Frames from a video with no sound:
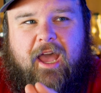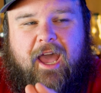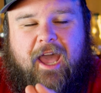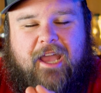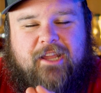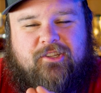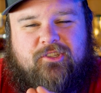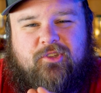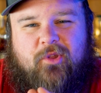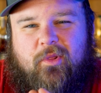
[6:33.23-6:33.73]

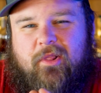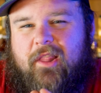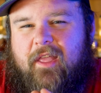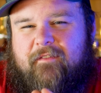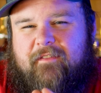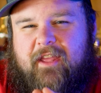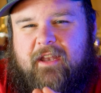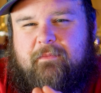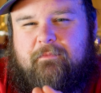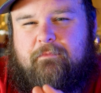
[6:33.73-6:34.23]
I just don't
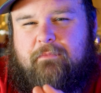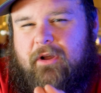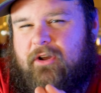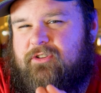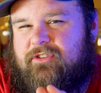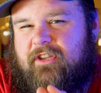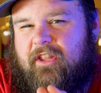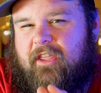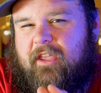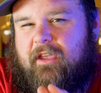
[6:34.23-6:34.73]
love it,
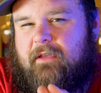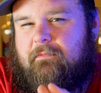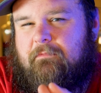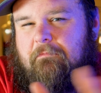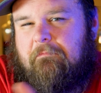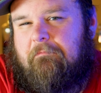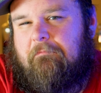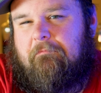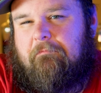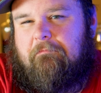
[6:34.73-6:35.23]
personally.
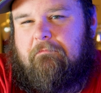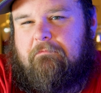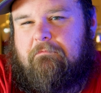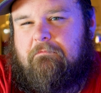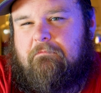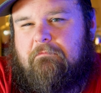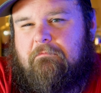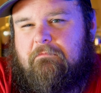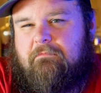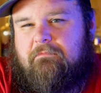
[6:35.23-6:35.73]

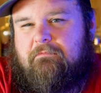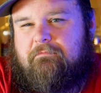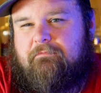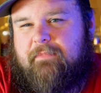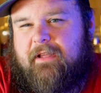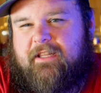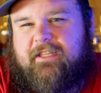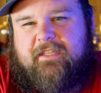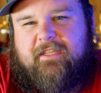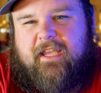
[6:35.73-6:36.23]

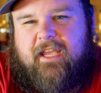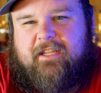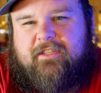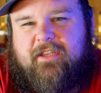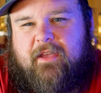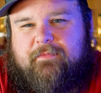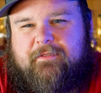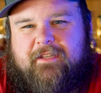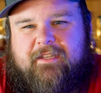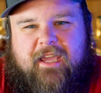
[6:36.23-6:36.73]
It's up to